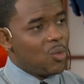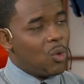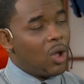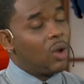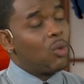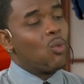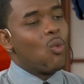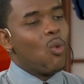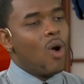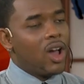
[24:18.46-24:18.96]

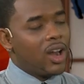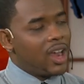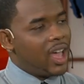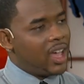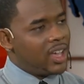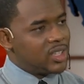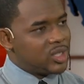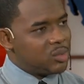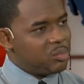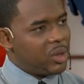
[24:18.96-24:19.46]
Well, one
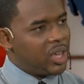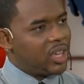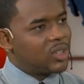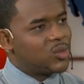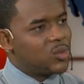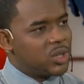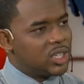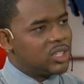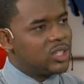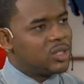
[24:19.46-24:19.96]
aspect
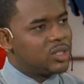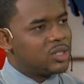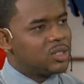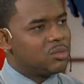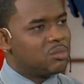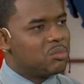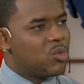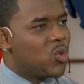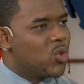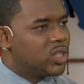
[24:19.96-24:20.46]
which
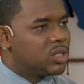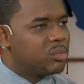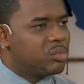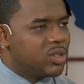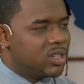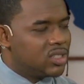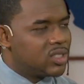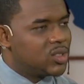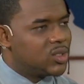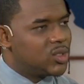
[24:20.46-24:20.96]
most
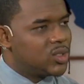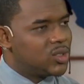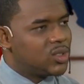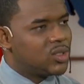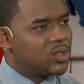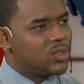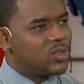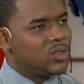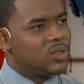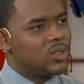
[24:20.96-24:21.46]

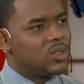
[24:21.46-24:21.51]
persons